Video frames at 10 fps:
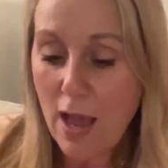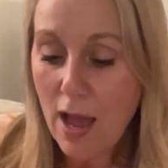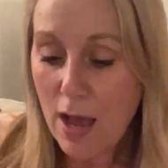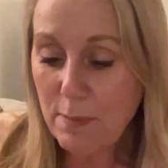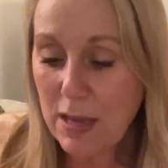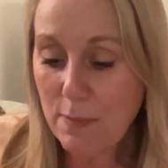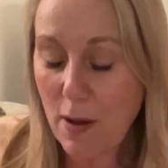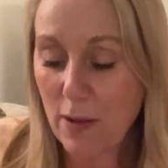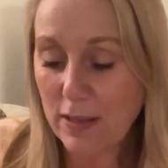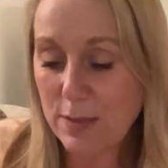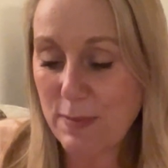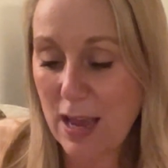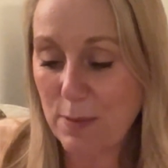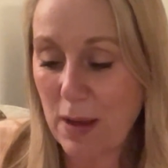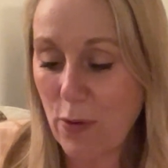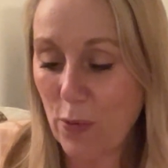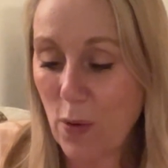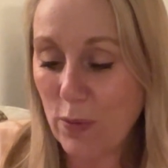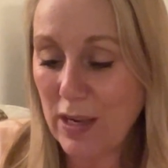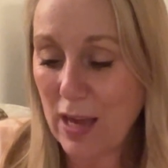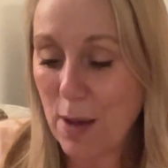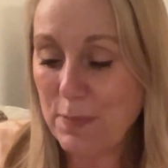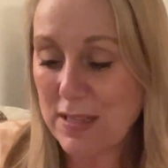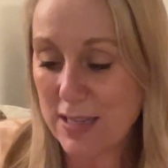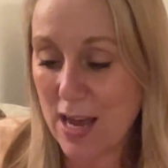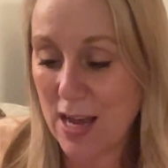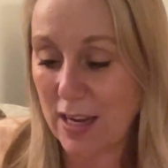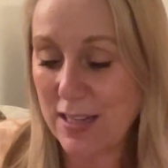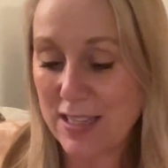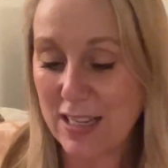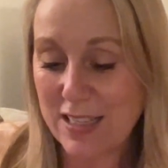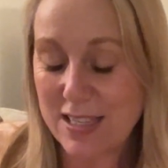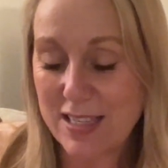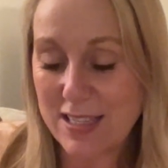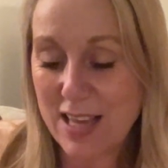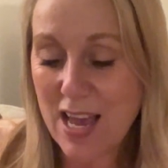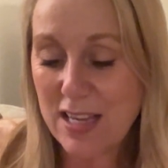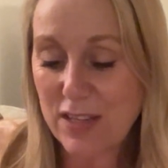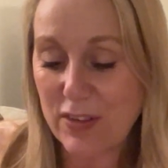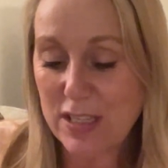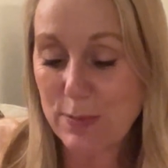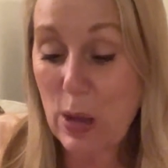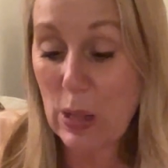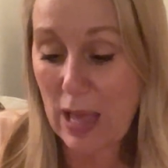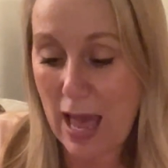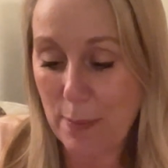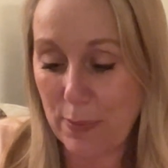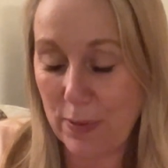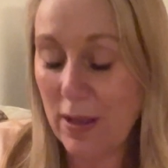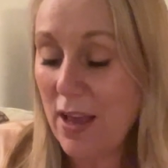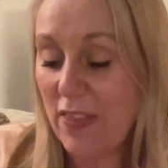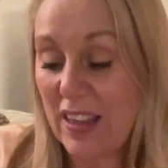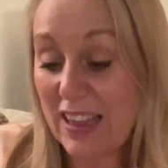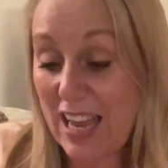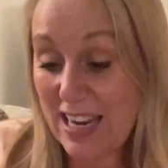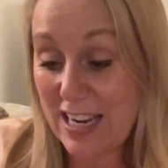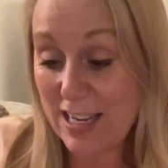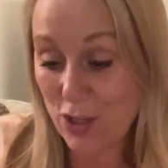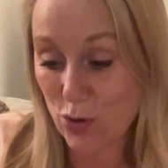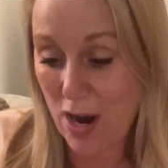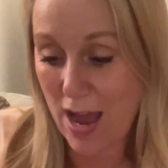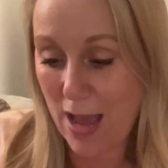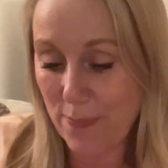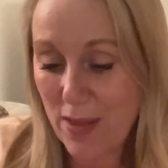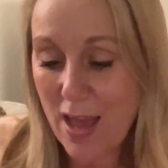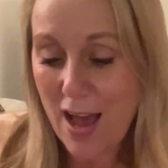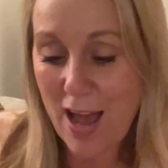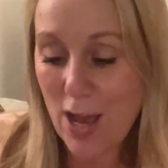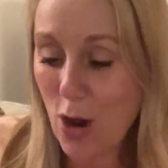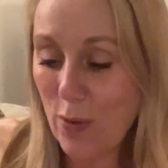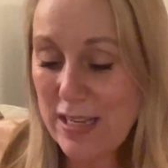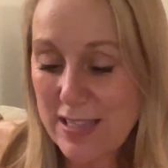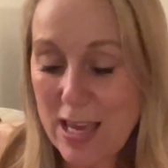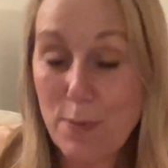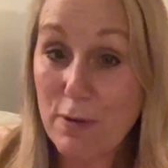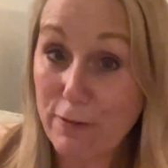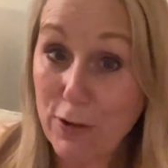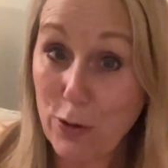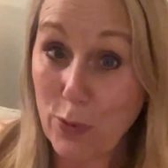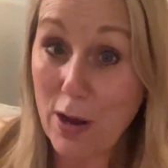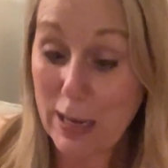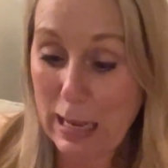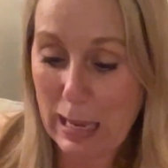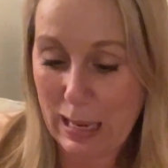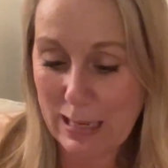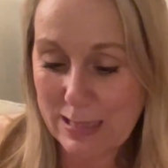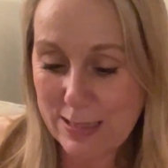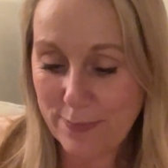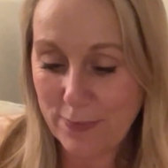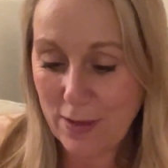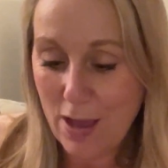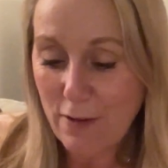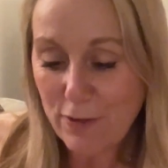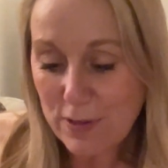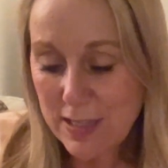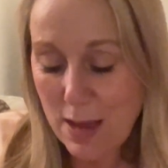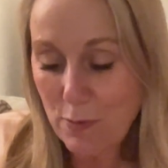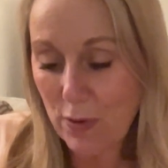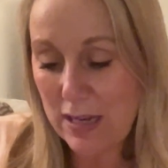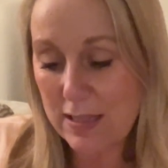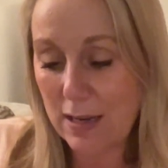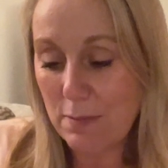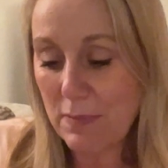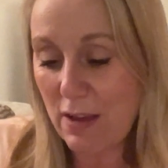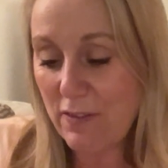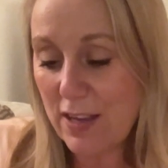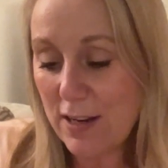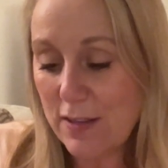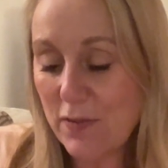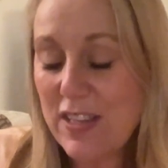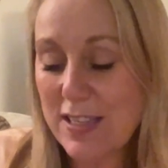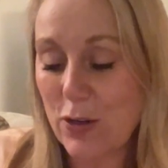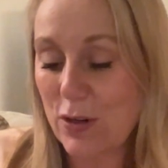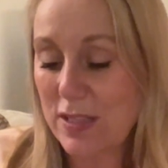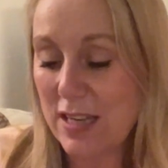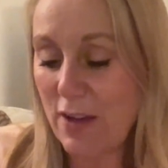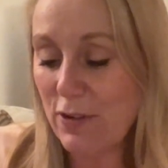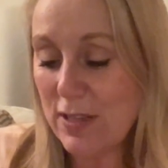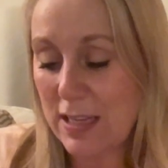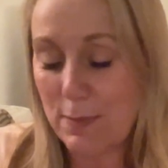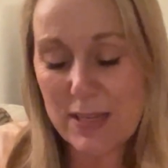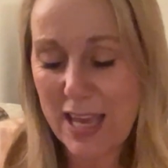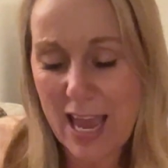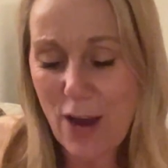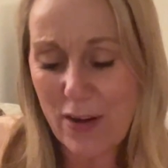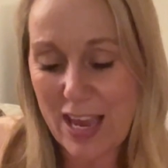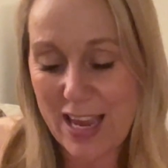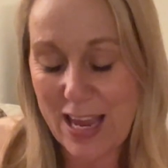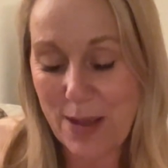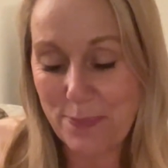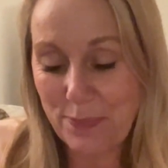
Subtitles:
A meatball is made by rolling up dung until it's the size of a small apple, then letting it dry. I always keep a few on hand. For some reason, my visitors never seem to carry any.